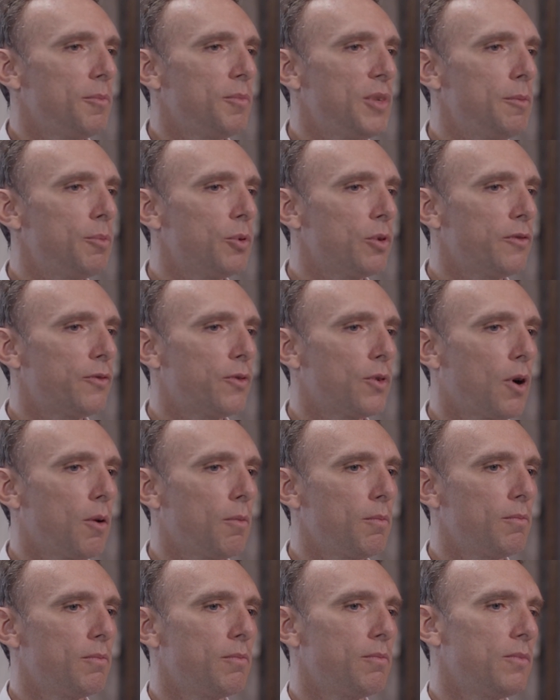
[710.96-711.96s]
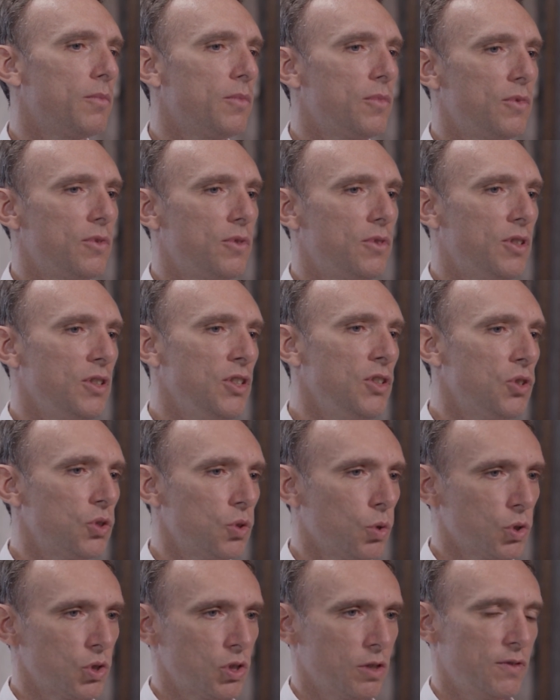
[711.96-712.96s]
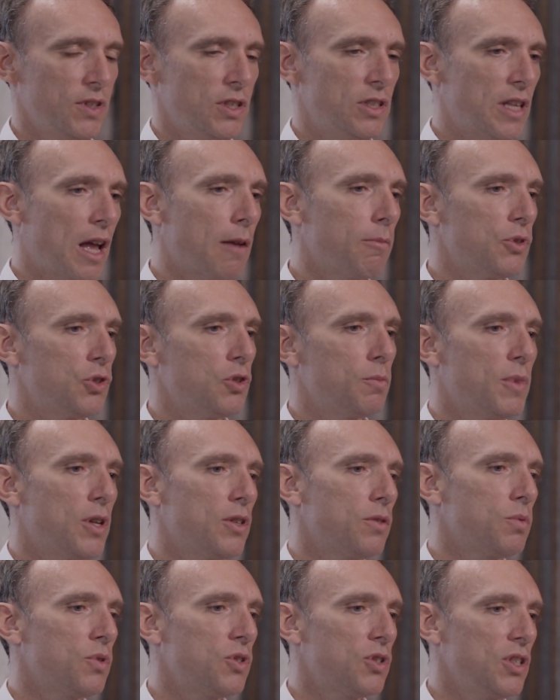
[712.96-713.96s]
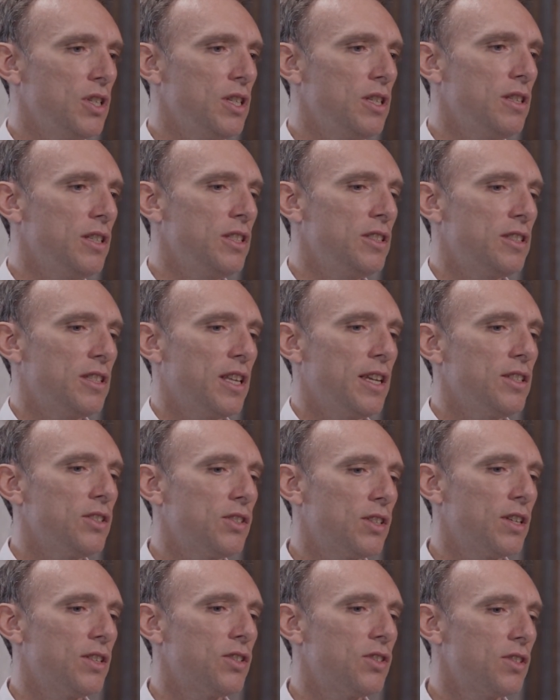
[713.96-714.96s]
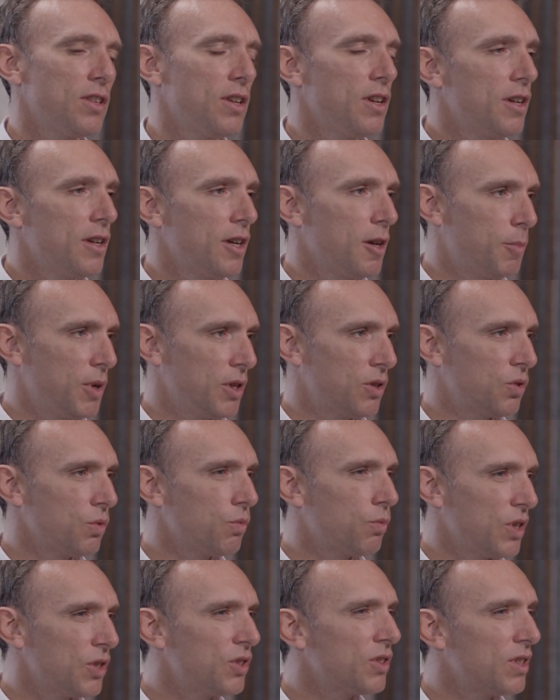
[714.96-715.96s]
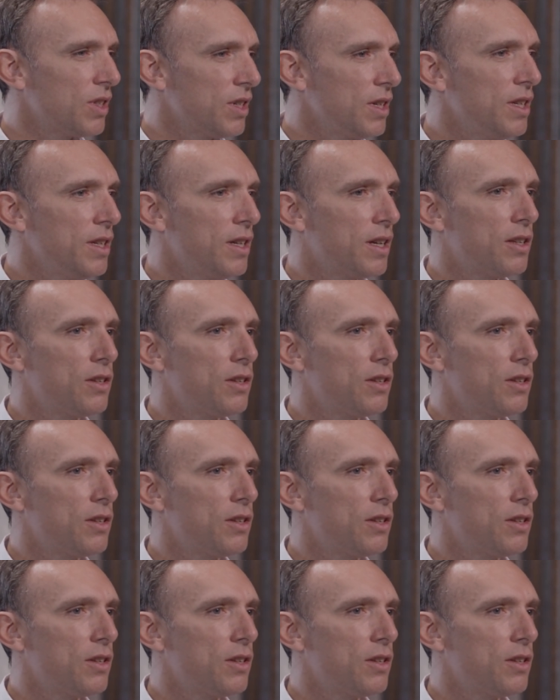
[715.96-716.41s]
people from these sorts of establishments would see these things as a bit too risky,